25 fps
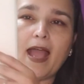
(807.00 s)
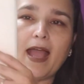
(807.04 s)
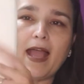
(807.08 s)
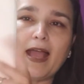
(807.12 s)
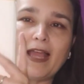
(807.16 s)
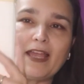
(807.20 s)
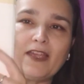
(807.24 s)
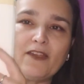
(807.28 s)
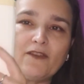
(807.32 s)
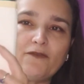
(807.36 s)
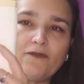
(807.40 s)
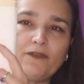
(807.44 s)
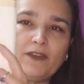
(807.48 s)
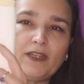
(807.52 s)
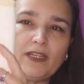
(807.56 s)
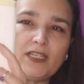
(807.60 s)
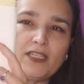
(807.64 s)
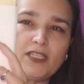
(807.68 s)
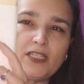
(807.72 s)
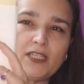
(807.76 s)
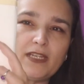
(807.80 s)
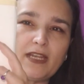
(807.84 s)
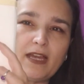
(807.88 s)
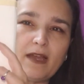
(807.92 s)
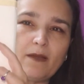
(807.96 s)
I
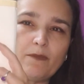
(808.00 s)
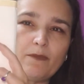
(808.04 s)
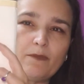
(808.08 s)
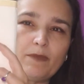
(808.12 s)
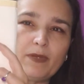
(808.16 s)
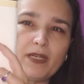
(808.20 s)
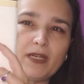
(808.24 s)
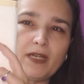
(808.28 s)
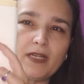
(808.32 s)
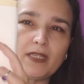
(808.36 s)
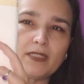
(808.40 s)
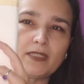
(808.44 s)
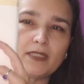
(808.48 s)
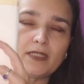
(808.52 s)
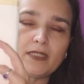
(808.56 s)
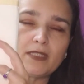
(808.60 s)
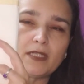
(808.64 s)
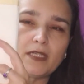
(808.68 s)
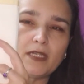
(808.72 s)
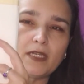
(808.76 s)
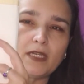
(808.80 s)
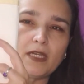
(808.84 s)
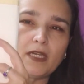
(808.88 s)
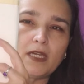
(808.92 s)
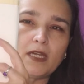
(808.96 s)
finish it up because
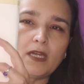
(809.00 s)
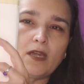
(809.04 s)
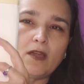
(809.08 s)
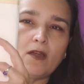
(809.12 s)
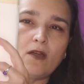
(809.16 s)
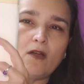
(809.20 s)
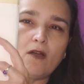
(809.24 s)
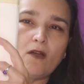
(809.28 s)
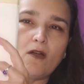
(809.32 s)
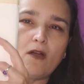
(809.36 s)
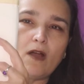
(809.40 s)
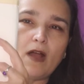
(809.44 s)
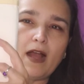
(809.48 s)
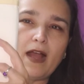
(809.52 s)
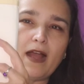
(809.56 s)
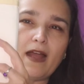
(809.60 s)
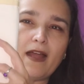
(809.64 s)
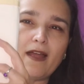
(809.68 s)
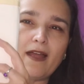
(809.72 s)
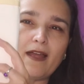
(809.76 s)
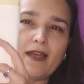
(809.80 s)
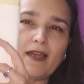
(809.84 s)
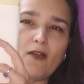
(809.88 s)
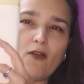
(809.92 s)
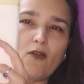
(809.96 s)

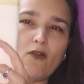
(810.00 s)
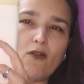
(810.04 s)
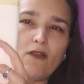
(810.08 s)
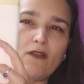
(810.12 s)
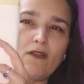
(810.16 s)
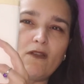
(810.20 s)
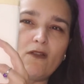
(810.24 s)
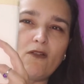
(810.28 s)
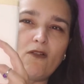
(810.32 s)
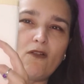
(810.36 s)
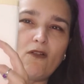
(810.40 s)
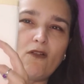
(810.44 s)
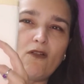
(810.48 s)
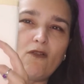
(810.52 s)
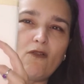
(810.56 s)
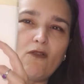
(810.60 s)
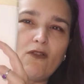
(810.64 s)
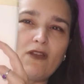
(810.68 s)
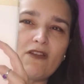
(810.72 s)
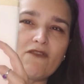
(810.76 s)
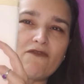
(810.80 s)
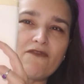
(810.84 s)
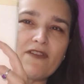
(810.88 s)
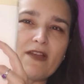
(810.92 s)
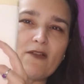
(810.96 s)

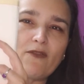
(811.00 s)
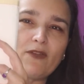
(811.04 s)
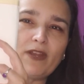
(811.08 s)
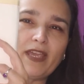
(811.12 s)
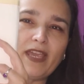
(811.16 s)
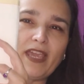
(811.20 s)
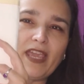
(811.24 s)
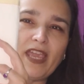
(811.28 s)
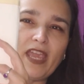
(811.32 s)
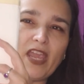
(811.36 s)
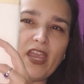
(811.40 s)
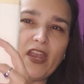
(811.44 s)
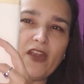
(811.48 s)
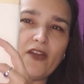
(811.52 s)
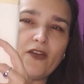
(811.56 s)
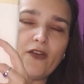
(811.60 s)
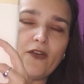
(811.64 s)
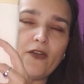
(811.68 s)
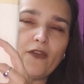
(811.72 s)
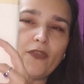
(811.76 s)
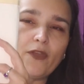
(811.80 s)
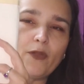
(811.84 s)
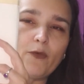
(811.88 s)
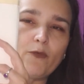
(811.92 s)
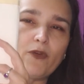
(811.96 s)
All around
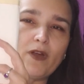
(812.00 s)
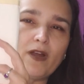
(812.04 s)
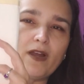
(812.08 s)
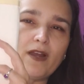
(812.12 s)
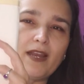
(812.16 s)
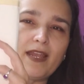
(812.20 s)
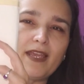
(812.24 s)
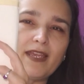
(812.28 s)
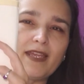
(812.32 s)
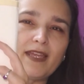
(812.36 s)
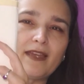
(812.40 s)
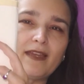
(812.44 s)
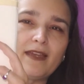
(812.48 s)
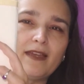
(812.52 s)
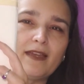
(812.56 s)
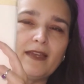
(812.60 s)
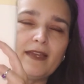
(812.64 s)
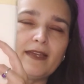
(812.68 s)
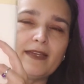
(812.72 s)
here, they were like